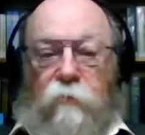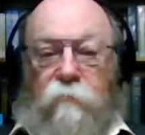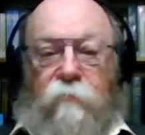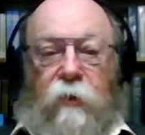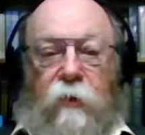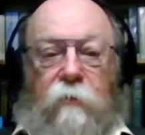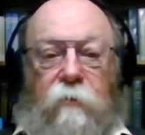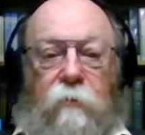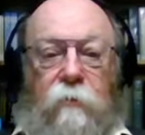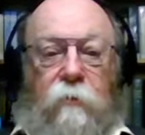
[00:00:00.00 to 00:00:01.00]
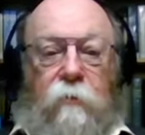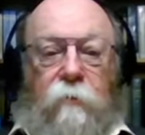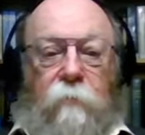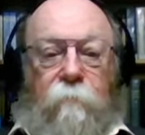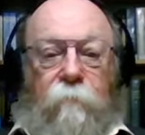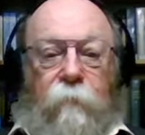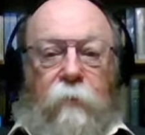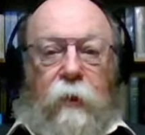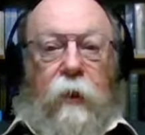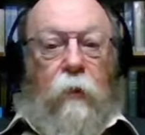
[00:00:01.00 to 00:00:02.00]
you've done,
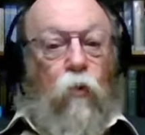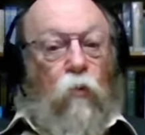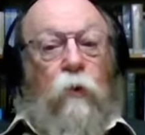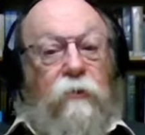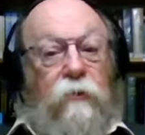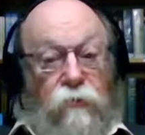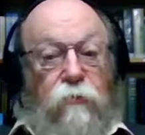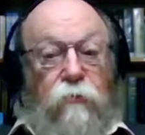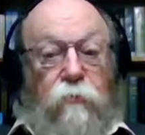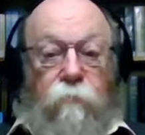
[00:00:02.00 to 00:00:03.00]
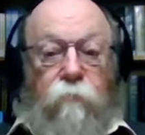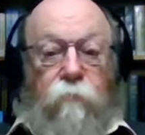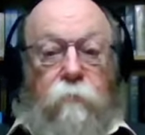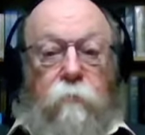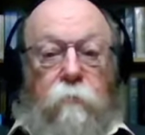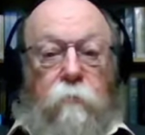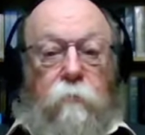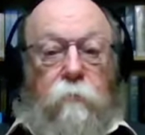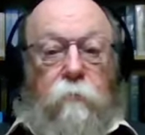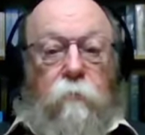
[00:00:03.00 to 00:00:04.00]
and what we deserve,
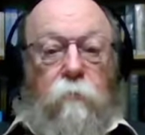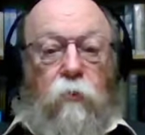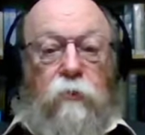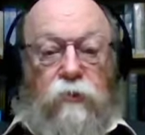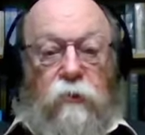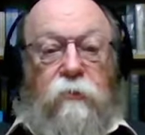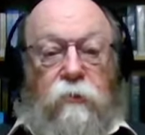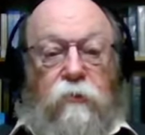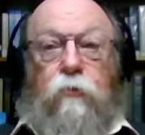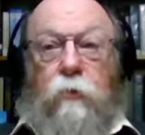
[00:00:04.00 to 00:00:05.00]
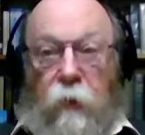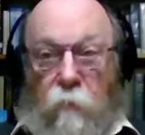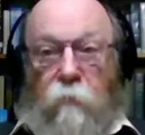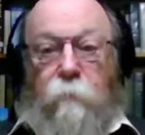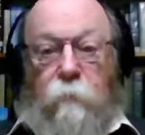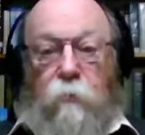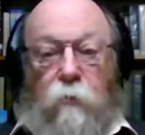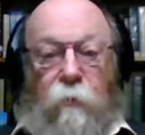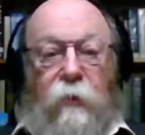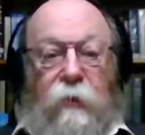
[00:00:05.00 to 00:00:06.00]
when Jesus took Cherem in my
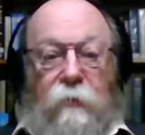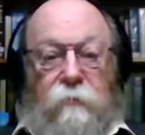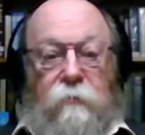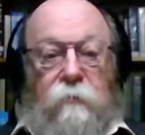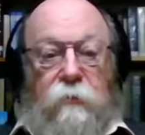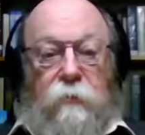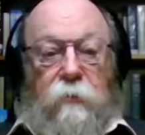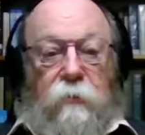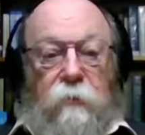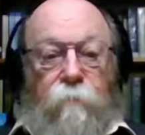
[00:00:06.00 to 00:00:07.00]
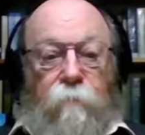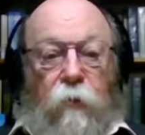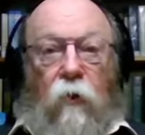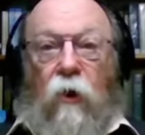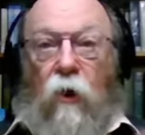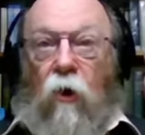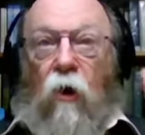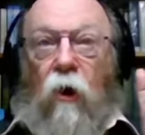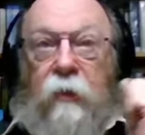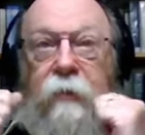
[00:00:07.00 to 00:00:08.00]
place, I
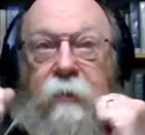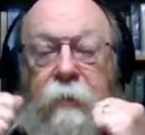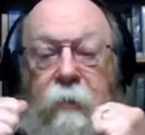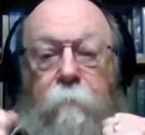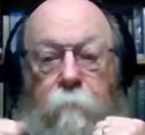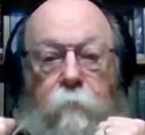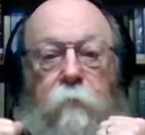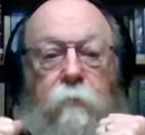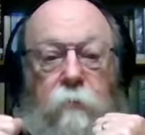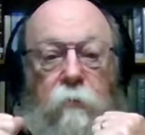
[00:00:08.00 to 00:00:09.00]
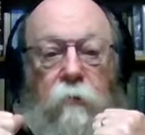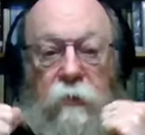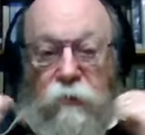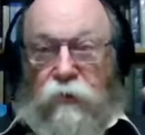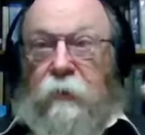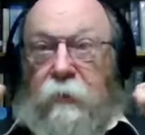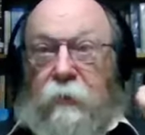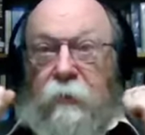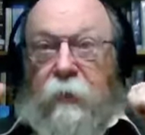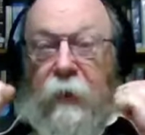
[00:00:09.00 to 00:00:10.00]
hide in him like she hid
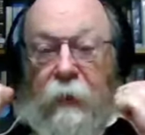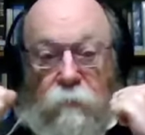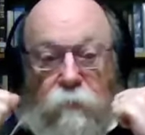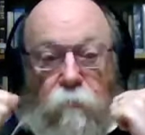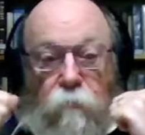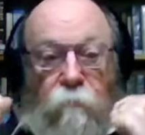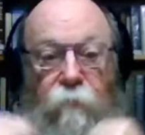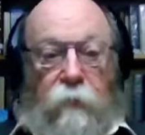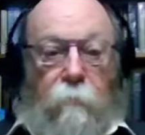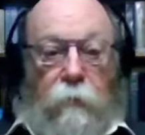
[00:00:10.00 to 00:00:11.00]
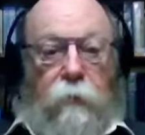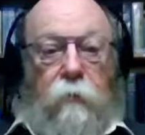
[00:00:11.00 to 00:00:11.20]
in the house with her family.